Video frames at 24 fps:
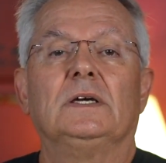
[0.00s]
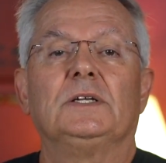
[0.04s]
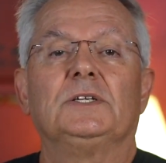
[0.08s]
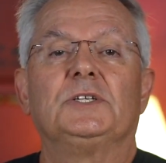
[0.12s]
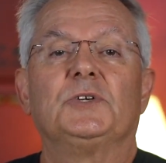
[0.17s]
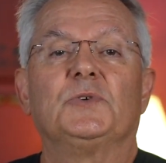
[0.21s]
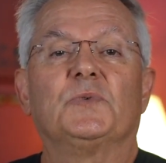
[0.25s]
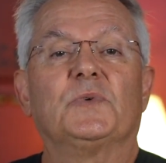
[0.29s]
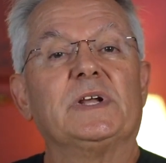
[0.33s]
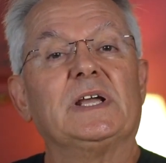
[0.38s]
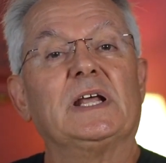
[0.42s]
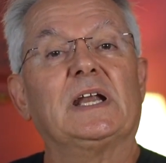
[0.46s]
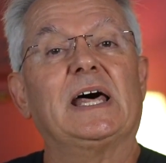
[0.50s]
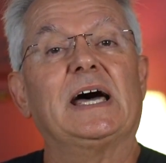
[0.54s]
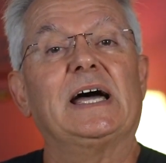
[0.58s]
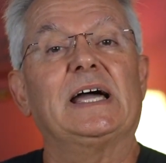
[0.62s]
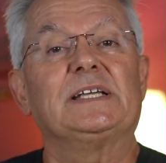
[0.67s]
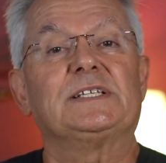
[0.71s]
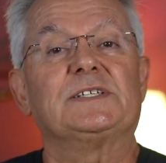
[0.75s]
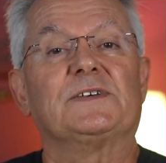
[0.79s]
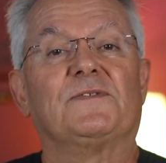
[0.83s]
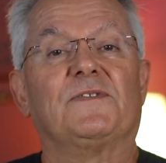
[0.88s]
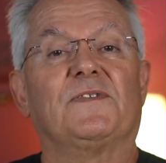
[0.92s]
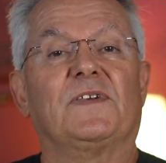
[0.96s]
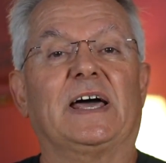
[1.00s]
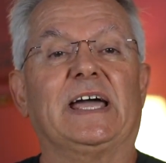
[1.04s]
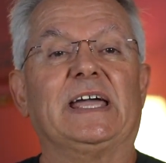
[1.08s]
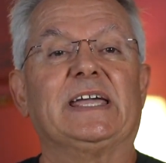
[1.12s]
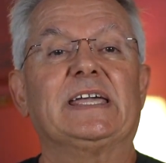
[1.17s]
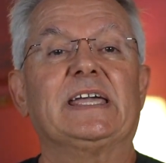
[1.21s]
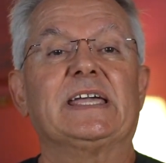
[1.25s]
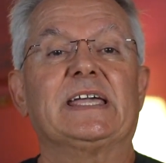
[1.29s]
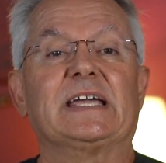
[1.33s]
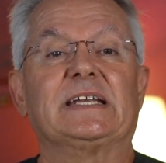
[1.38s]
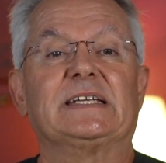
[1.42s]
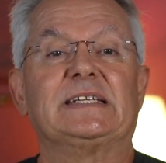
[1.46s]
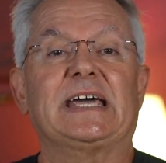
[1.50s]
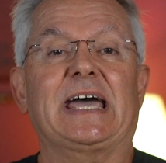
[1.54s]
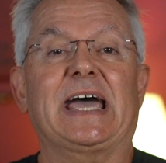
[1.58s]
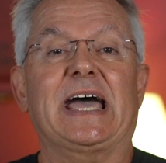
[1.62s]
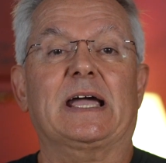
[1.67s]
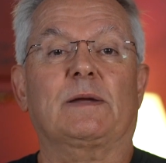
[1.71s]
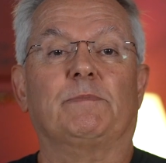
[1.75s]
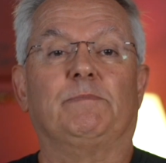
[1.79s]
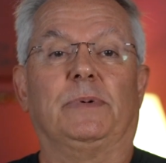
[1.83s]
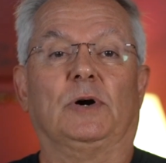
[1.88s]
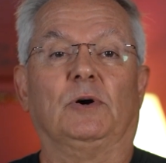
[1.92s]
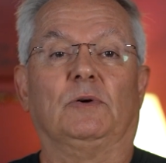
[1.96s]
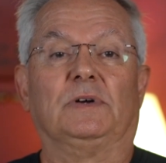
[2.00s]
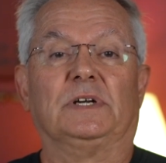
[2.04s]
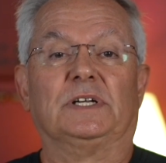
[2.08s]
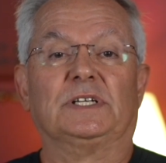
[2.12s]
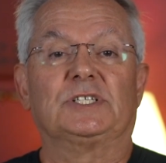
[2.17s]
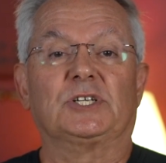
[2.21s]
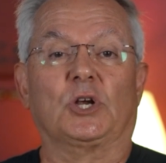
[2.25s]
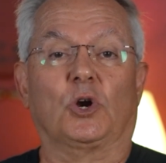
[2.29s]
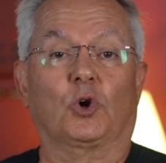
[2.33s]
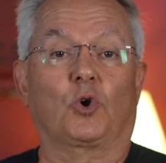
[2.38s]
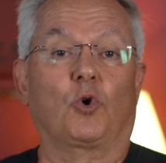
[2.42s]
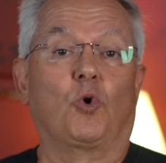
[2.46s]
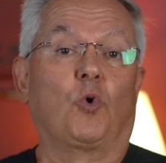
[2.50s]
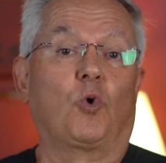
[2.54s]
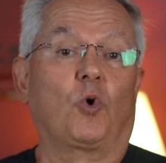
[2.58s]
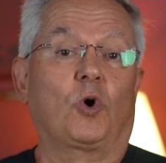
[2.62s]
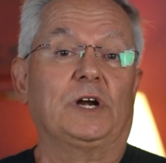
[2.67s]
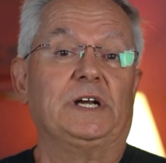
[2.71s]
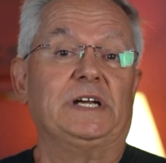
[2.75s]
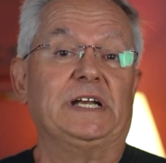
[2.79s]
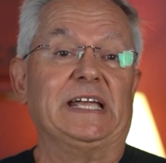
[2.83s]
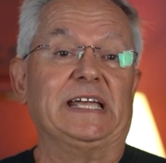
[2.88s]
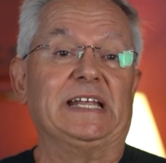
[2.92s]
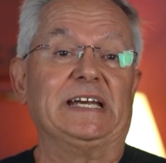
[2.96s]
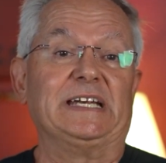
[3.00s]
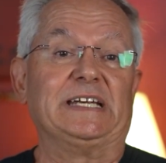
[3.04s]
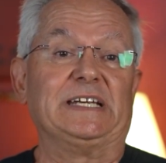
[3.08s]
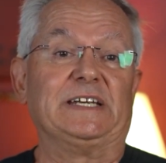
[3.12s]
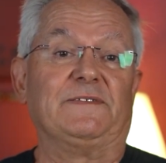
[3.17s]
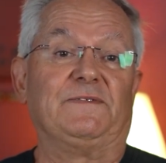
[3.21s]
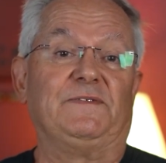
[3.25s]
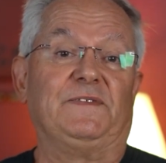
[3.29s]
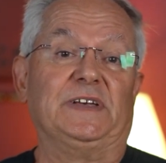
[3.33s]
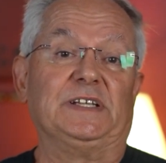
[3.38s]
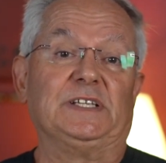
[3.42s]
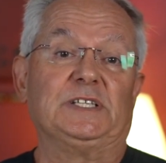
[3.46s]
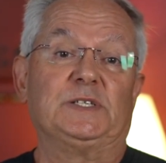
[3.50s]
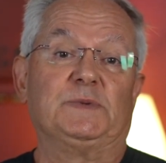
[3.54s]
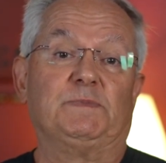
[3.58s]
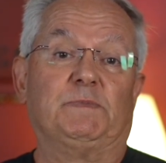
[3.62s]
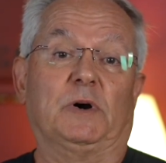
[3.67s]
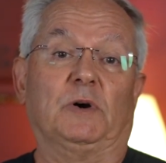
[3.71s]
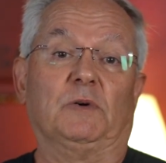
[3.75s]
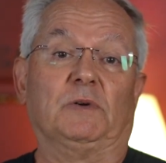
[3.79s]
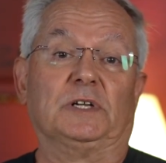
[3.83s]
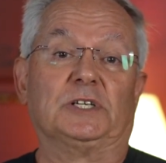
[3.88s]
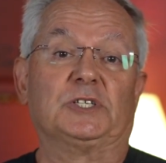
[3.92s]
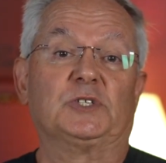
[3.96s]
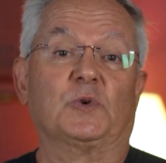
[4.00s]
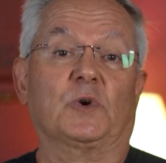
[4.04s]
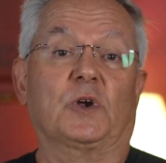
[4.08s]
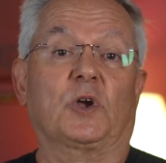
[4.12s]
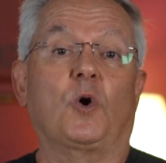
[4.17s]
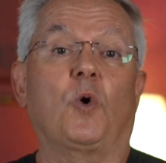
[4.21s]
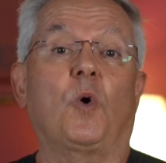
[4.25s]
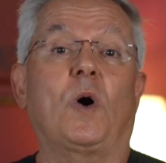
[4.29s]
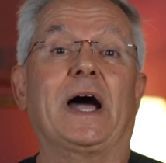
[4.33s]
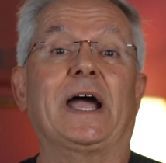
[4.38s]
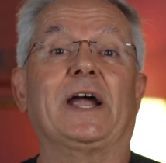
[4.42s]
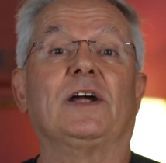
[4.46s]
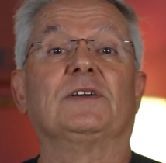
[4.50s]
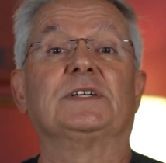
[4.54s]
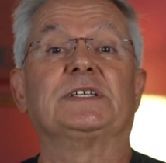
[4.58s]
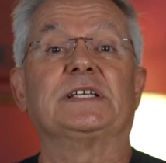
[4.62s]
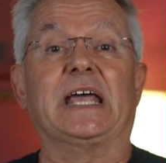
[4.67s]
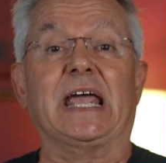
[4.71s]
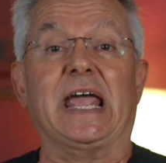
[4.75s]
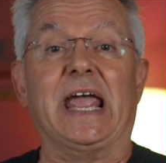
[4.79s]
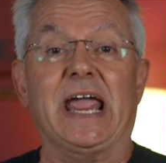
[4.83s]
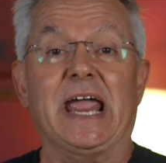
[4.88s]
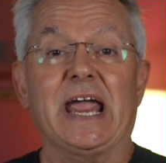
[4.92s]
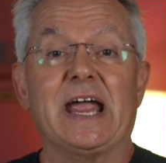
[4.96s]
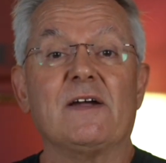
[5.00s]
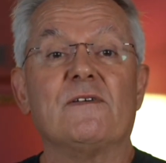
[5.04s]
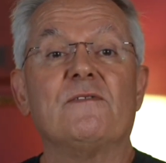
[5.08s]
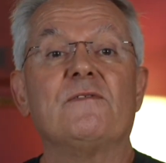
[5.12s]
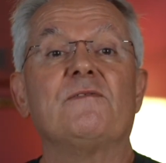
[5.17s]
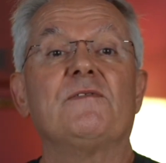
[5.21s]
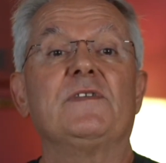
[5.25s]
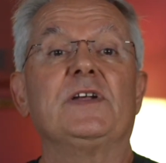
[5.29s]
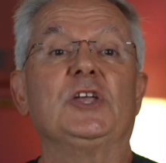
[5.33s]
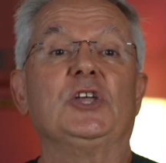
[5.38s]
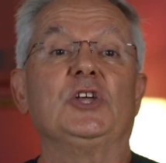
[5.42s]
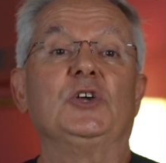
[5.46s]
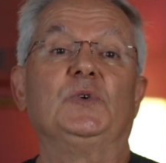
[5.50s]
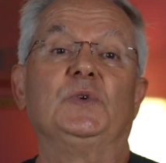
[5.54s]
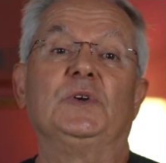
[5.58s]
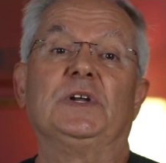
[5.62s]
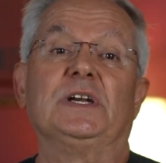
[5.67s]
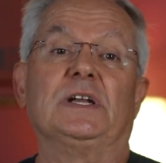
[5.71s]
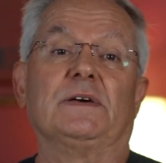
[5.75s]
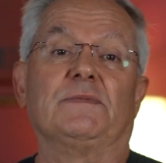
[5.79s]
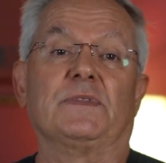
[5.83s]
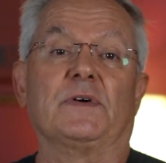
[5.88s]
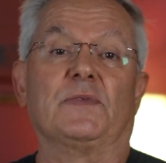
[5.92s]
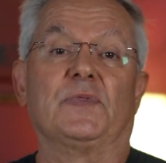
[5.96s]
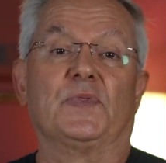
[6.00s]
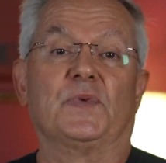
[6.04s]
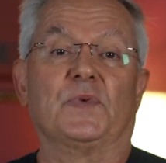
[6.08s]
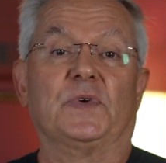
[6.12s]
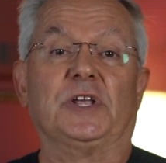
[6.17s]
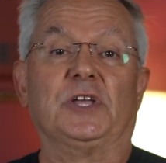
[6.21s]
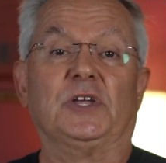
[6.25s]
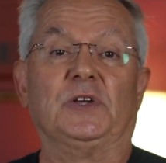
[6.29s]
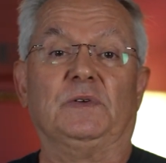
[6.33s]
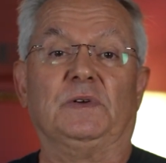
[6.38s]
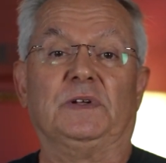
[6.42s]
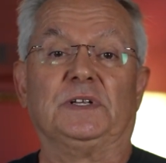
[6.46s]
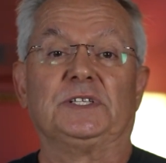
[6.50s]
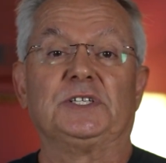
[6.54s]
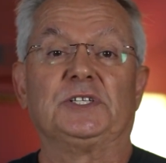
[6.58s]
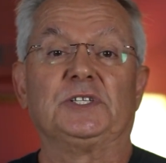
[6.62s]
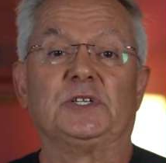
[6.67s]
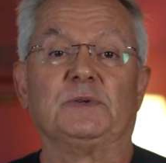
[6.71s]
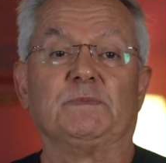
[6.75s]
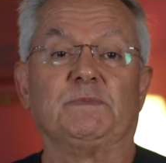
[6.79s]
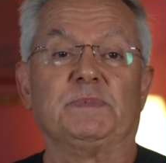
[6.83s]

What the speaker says: To realize a flanking attack bonus or coordinated defense bonus requires every unit of the 3 units to